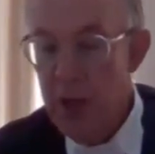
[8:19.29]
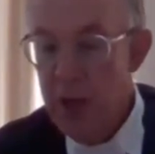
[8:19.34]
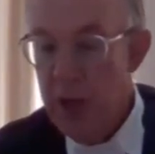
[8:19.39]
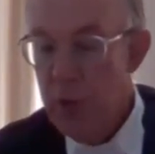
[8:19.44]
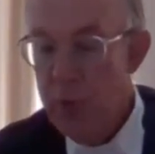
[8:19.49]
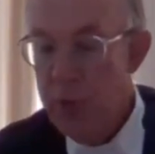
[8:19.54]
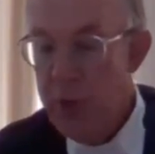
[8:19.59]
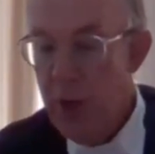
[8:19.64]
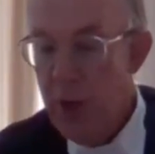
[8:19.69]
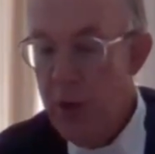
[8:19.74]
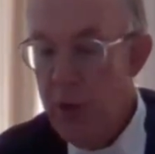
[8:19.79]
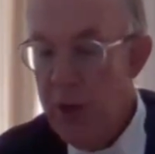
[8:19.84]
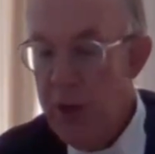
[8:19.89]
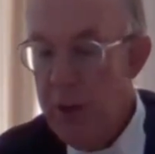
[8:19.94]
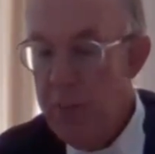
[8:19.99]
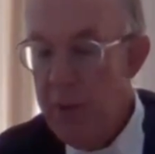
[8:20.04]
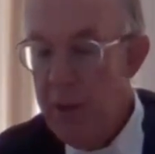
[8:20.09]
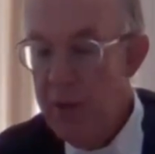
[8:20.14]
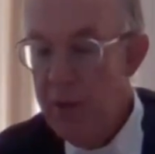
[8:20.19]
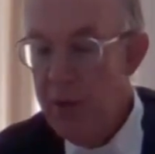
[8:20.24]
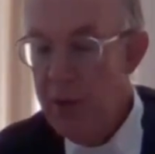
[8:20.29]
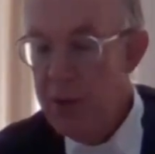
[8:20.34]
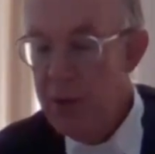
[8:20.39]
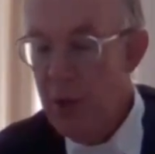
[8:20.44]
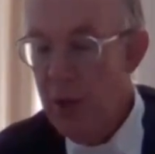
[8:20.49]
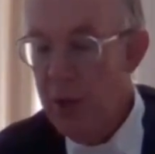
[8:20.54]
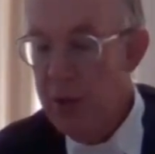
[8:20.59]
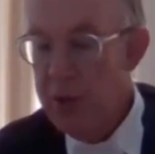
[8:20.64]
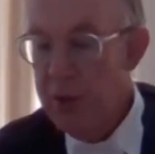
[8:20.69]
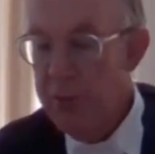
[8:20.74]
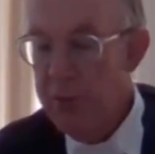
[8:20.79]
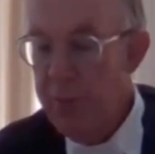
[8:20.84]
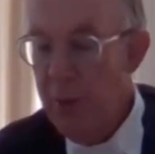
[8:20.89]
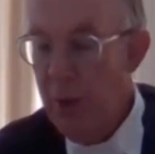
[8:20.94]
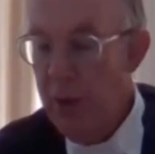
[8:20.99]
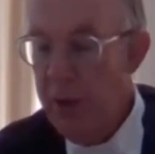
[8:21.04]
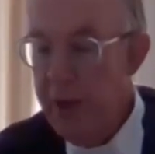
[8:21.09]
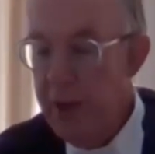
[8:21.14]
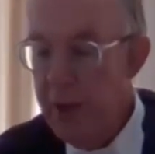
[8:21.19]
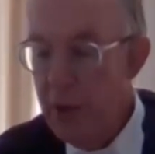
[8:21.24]
It would only be the result of
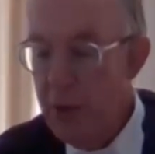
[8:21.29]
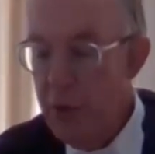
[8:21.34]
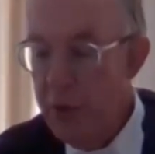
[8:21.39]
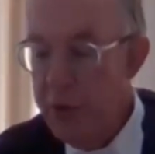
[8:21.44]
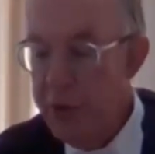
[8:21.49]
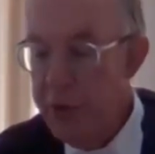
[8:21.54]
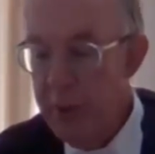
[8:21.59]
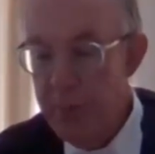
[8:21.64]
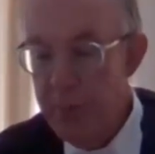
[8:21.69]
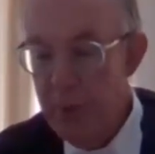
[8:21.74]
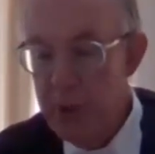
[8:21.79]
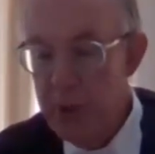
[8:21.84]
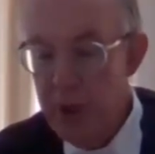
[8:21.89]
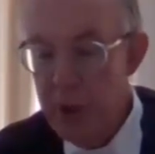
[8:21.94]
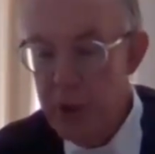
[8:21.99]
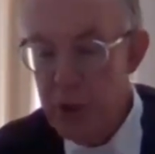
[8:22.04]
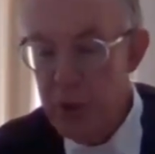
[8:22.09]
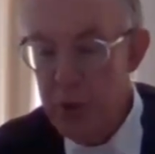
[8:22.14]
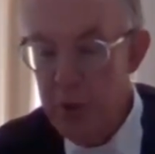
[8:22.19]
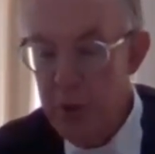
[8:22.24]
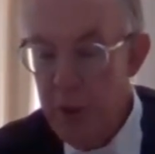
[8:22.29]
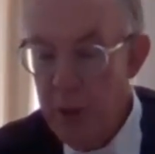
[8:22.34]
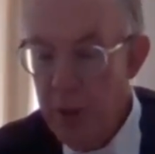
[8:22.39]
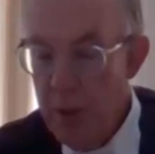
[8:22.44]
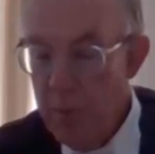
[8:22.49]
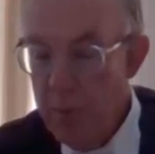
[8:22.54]
building a good reputation